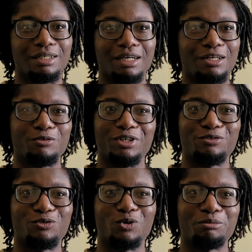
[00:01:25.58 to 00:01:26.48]
I don't
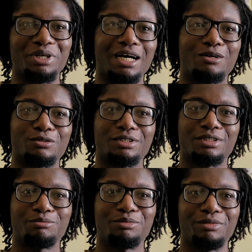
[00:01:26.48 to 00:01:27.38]
even want to be out.
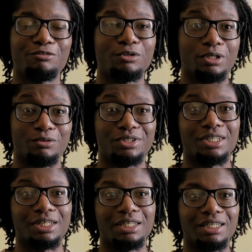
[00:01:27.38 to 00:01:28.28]
Even though it was
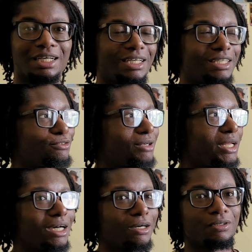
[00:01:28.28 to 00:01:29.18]
sunny like it is right
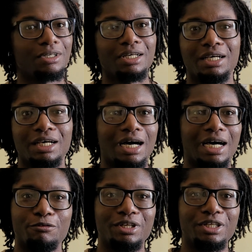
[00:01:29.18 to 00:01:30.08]
now,
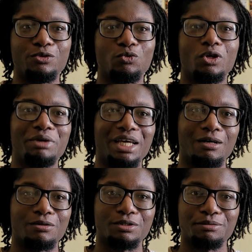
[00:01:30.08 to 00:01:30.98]
I really didn't want to be
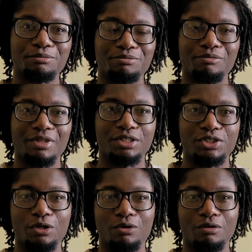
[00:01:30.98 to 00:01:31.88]
out.
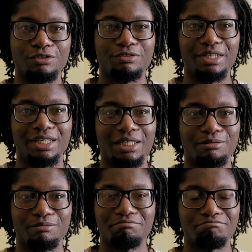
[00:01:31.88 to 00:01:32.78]
So I was
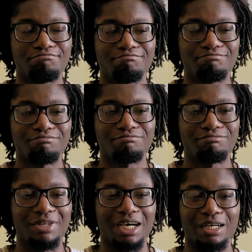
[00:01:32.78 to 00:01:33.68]
thinking,
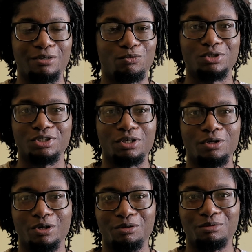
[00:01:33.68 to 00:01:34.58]
I want to go
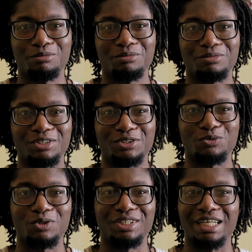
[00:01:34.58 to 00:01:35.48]
home, I just
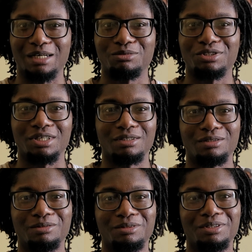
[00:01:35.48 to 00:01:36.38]
want to yam something